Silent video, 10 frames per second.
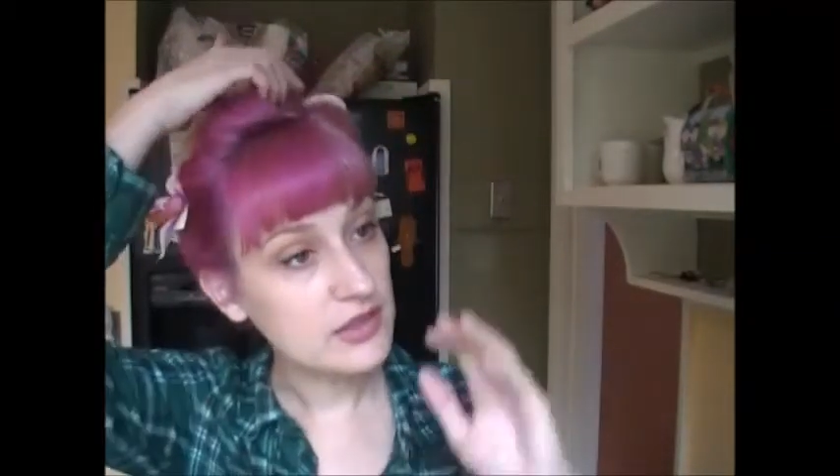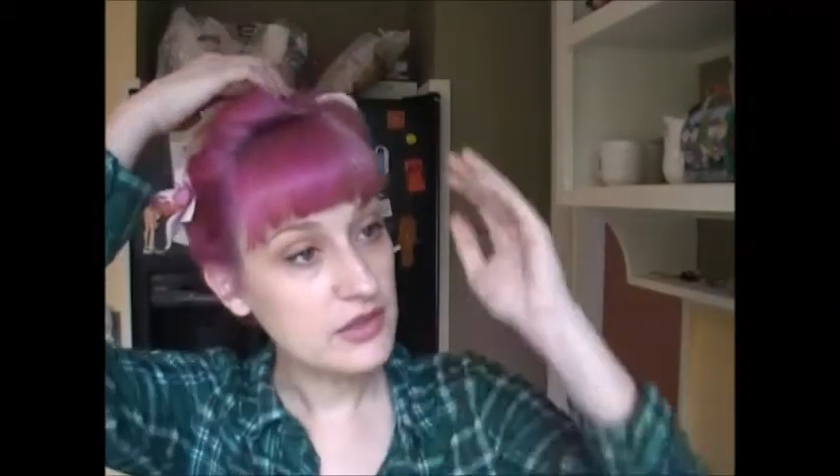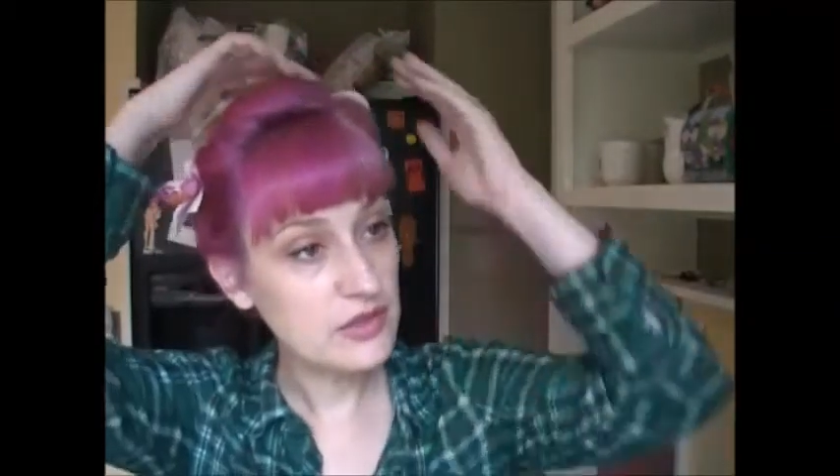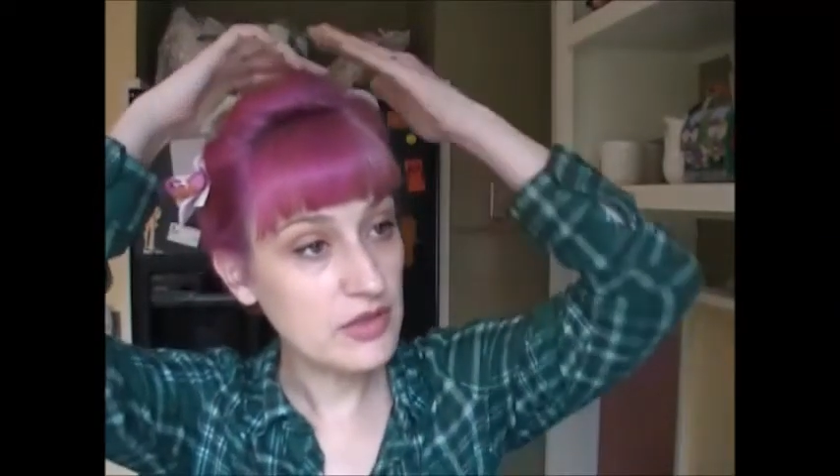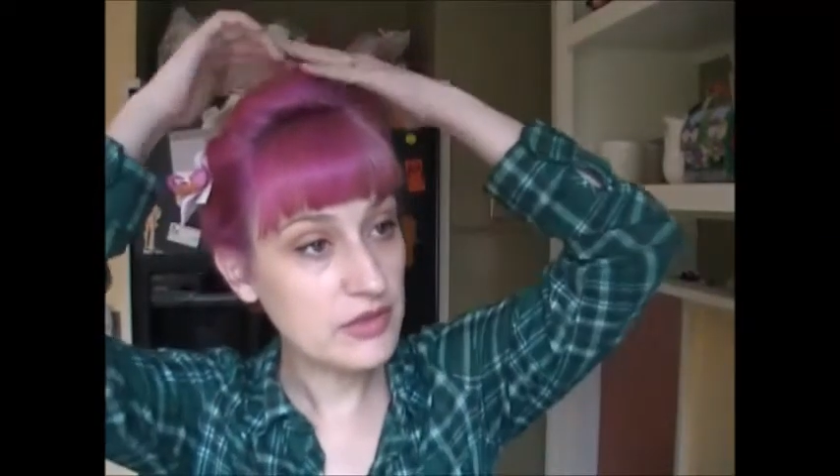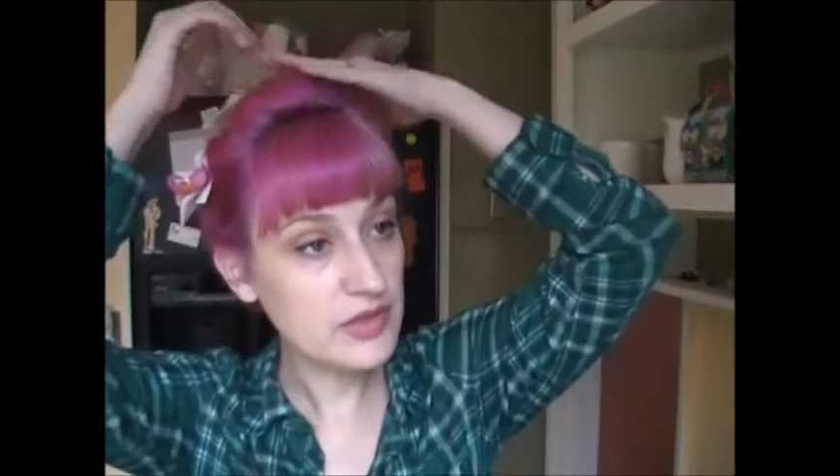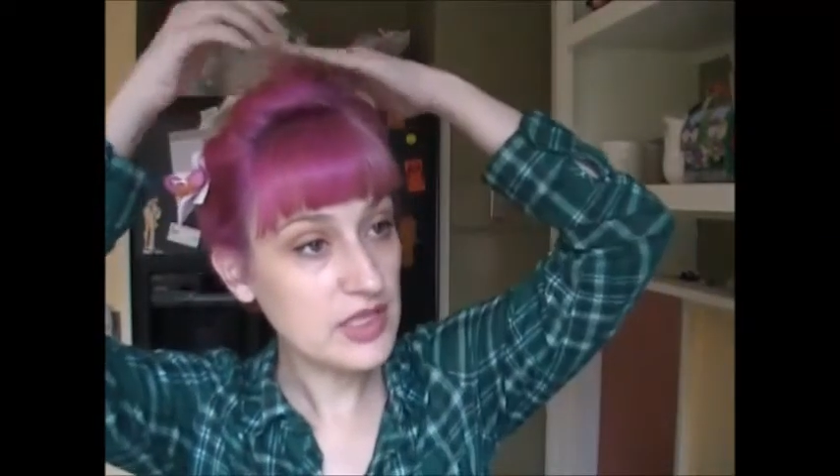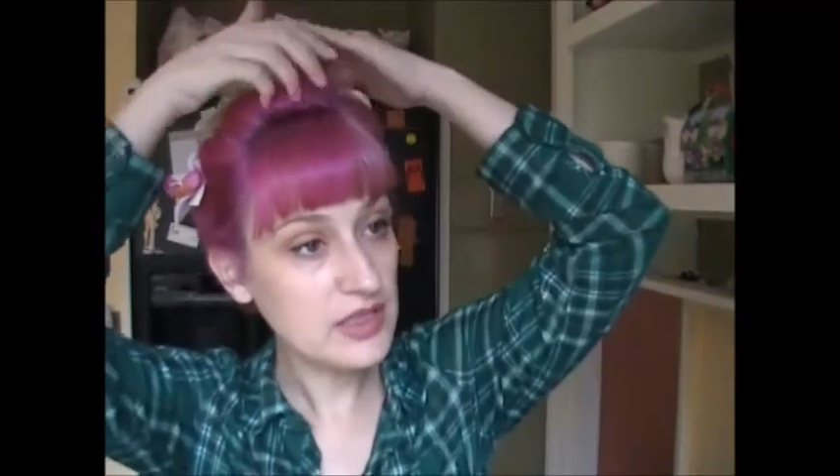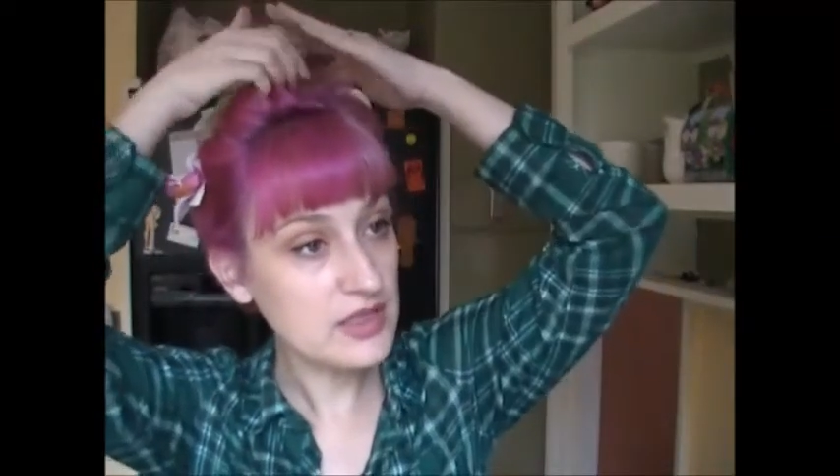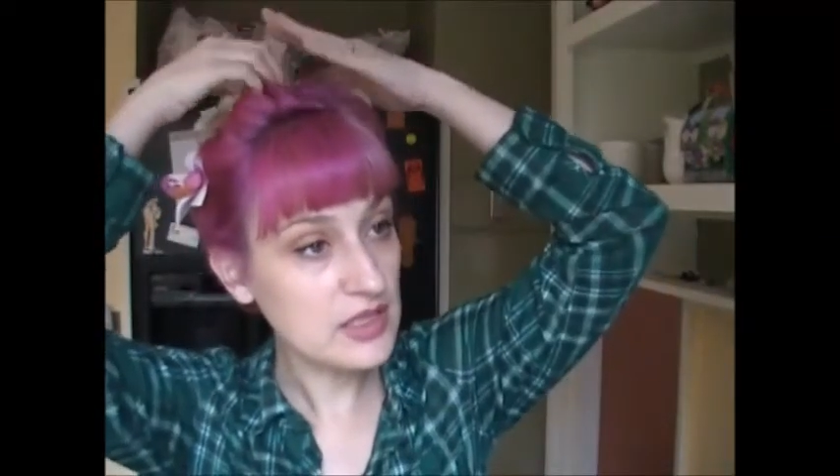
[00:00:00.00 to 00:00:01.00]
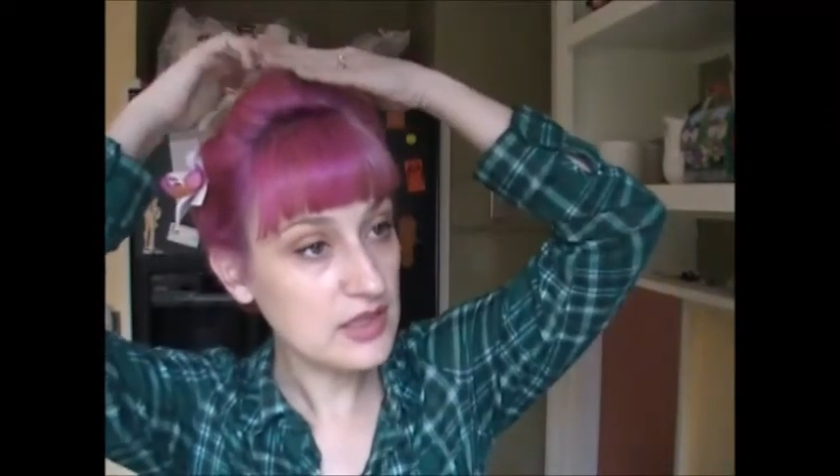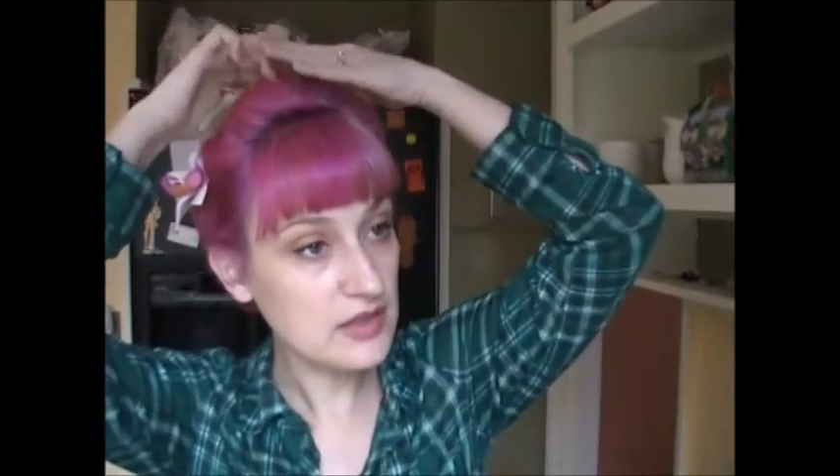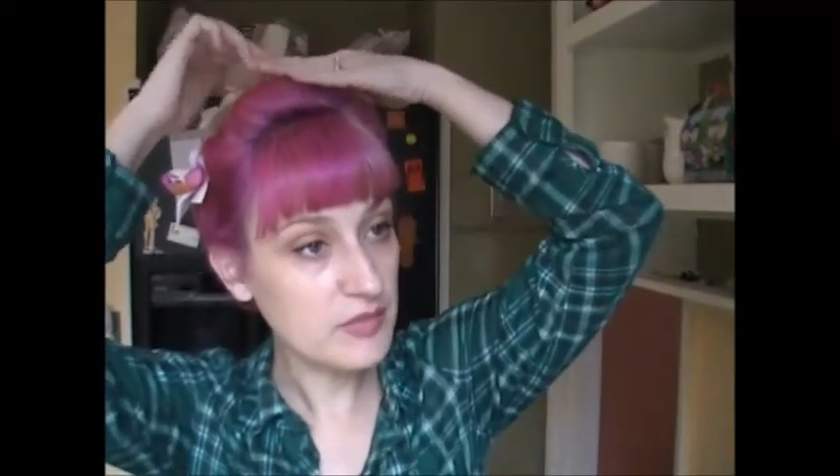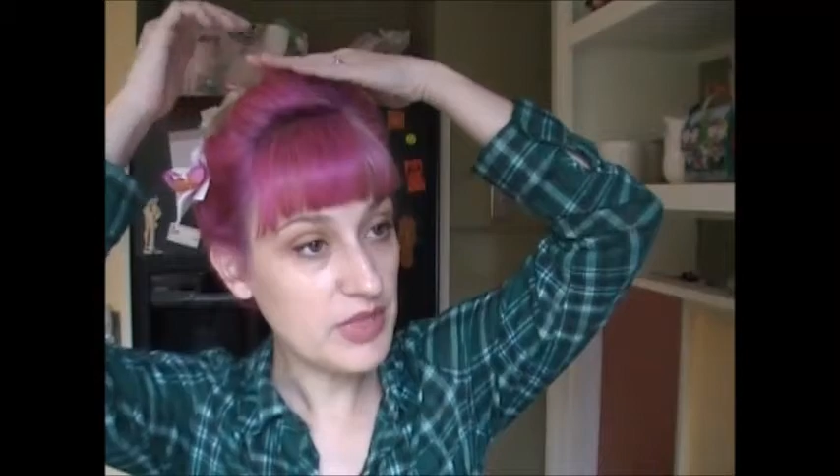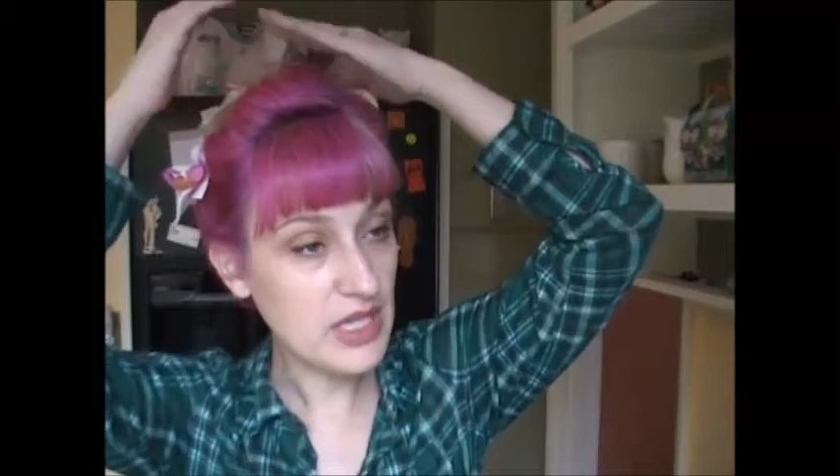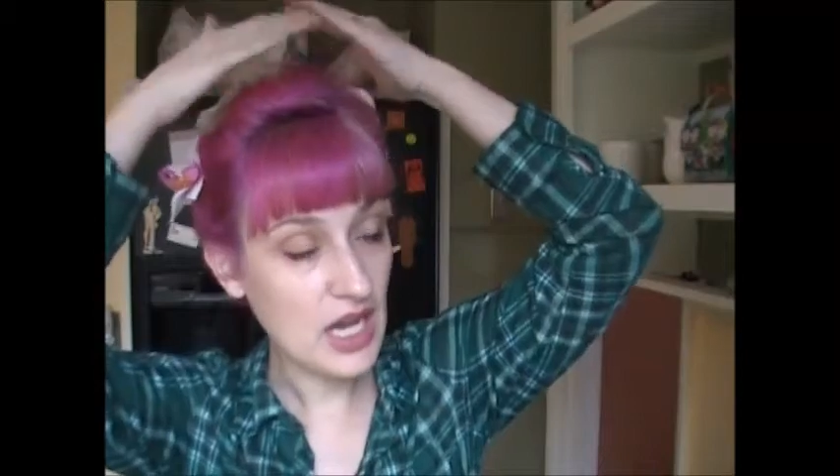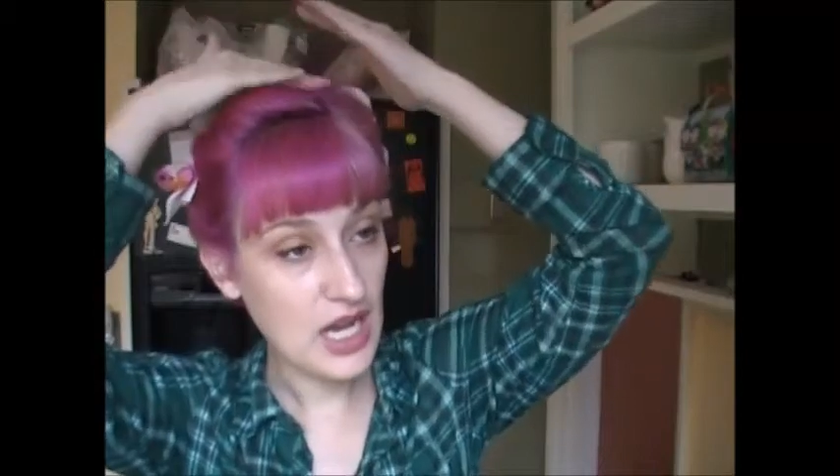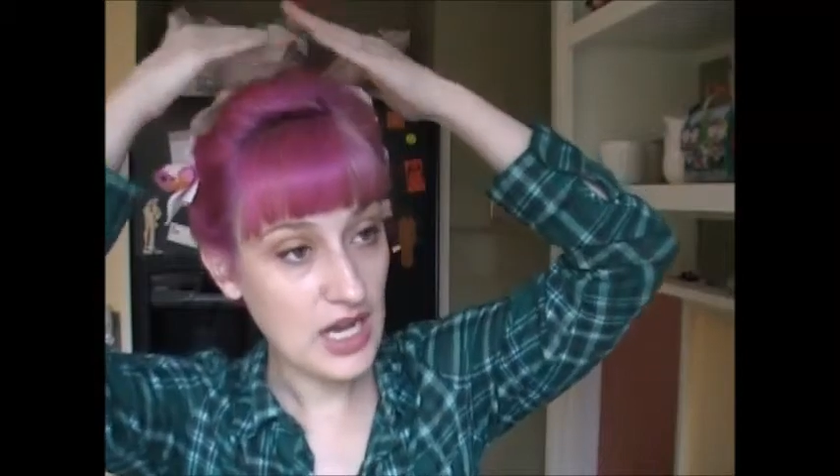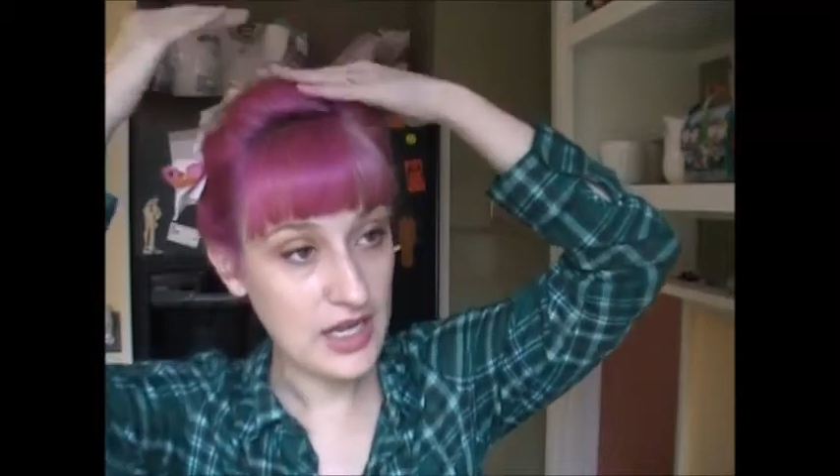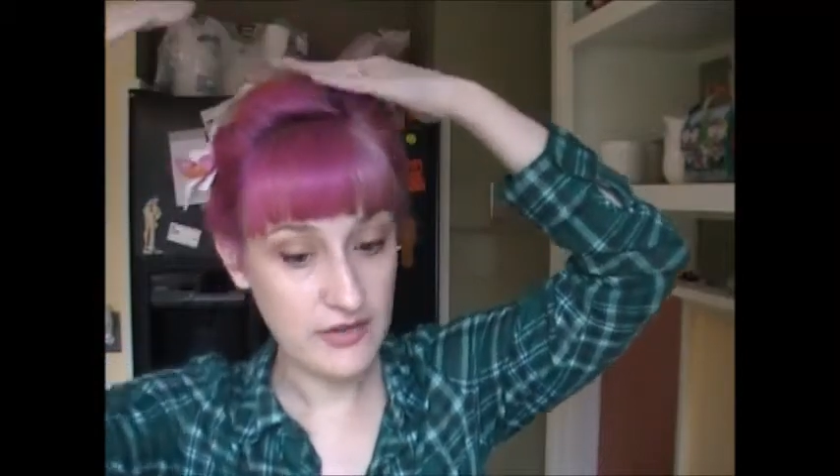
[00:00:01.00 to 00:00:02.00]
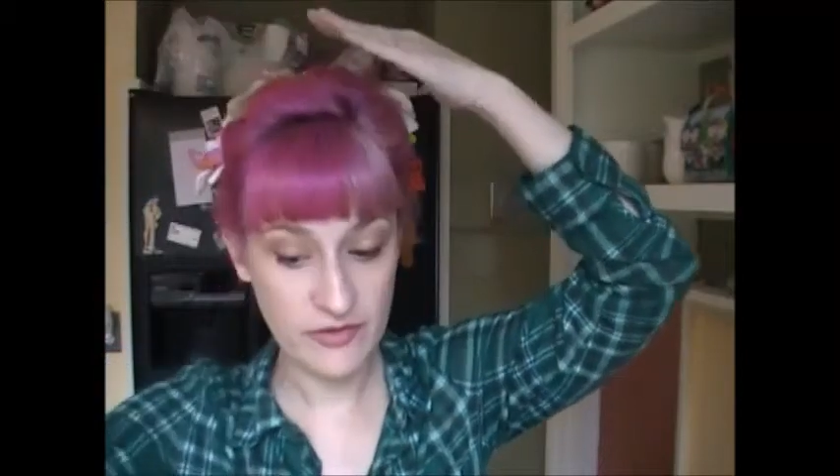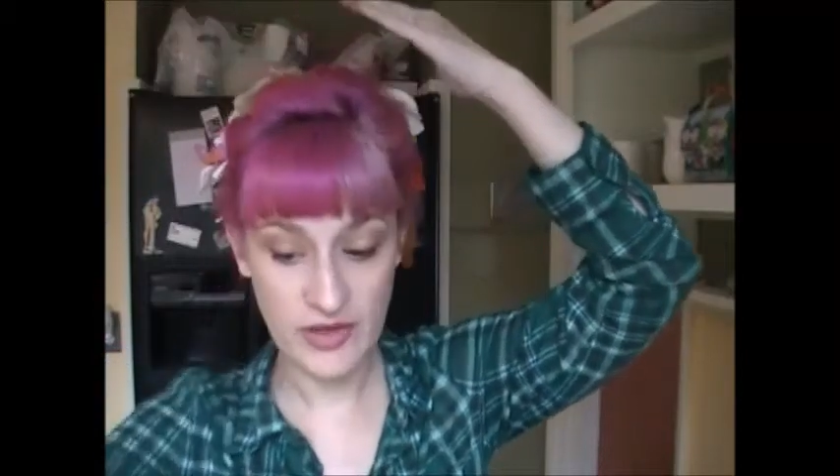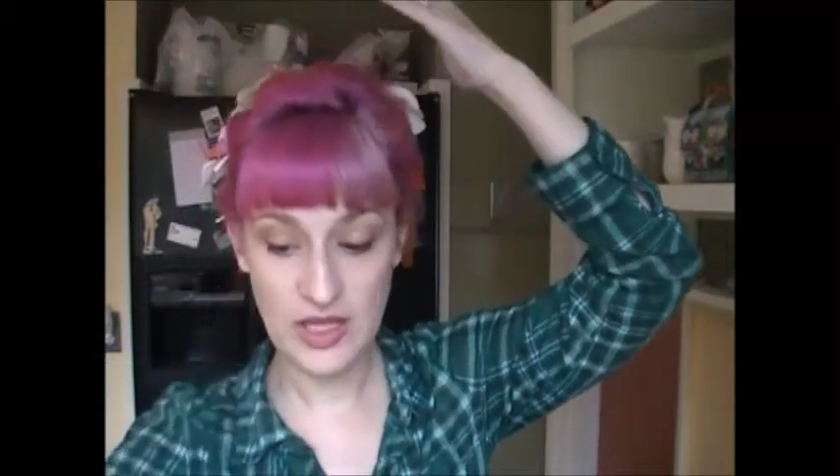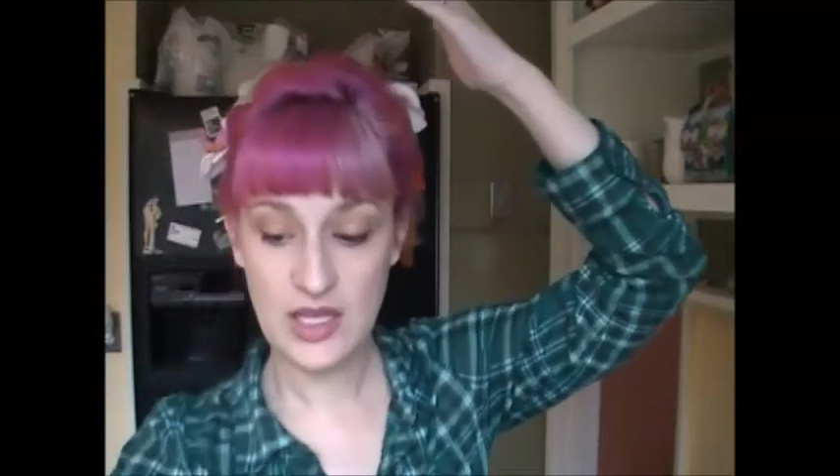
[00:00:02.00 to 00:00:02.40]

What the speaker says: pseudo 60s beehive.